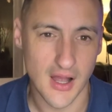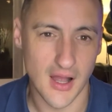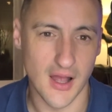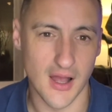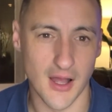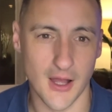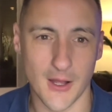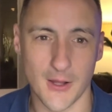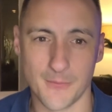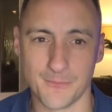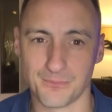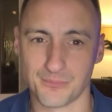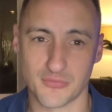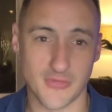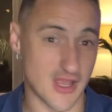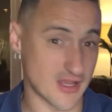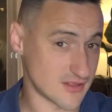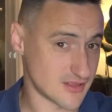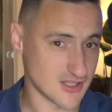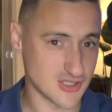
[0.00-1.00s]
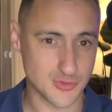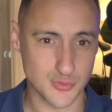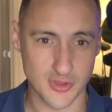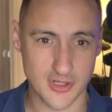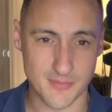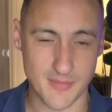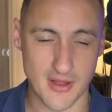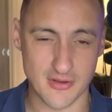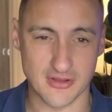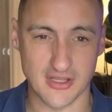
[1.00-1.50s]
um, like this one
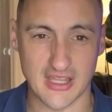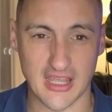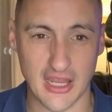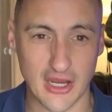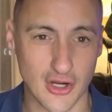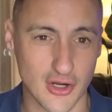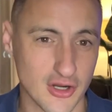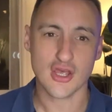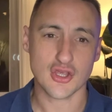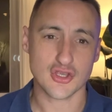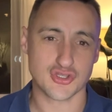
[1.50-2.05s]
about the gear.